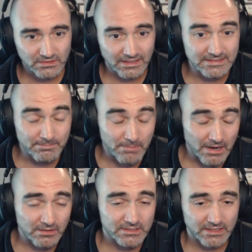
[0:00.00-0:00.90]
It's
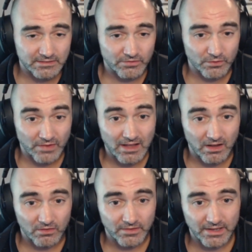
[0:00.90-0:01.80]
embarrassing for
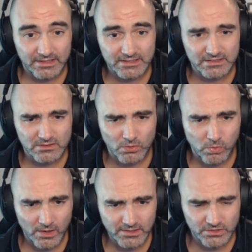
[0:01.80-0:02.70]
Valve and it's
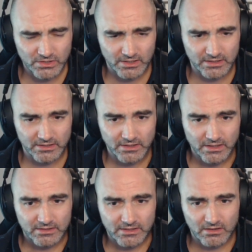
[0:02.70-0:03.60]
questioning
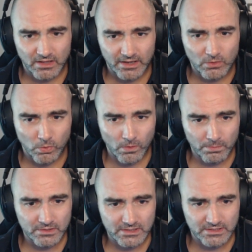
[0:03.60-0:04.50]
their like
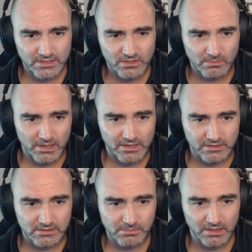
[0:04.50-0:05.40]
corporate decision
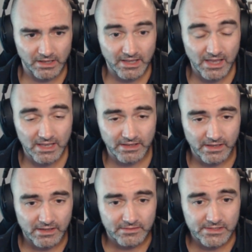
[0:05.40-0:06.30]
making to be like, "Hey,
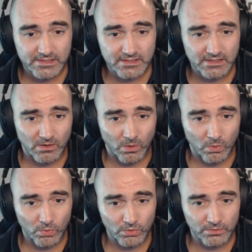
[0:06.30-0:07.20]
this is an
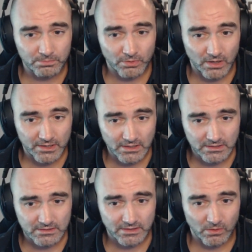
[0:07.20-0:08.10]
old
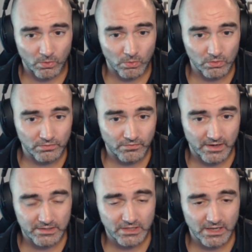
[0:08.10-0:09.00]
product, an old
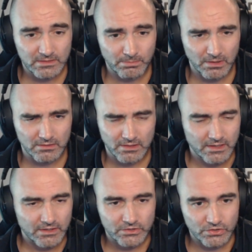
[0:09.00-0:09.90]
franchise, but
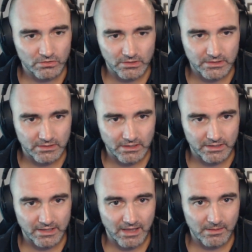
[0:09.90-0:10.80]
surely a
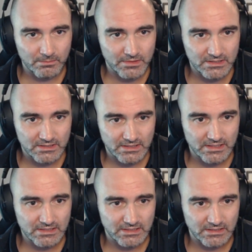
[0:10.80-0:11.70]
game this
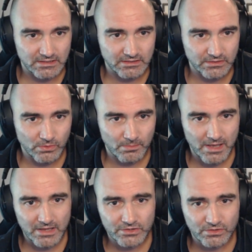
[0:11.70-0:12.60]
easy you
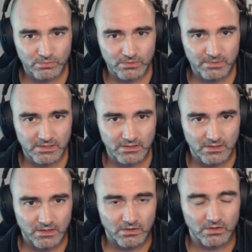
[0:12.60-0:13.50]
imagine would be
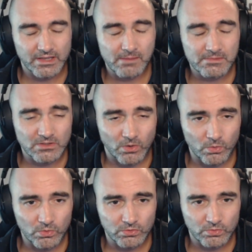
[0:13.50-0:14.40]
or a game this
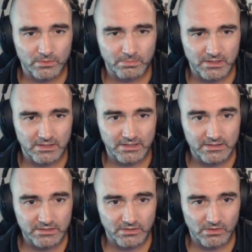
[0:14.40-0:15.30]
old would be
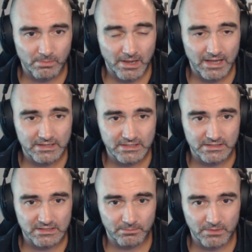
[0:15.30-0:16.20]
easier to patch than
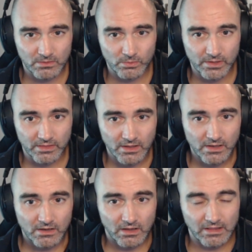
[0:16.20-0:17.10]
something with
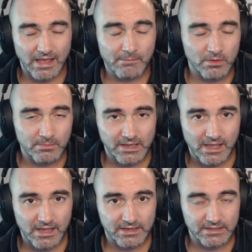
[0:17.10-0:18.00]
elaborate
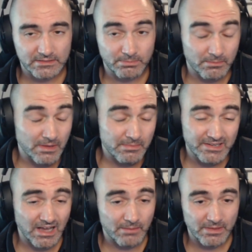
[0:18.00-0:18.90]
mechanics but maybe
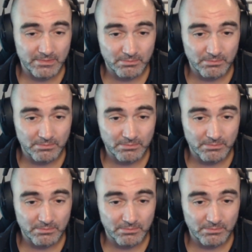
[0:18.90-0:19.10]
not maybe the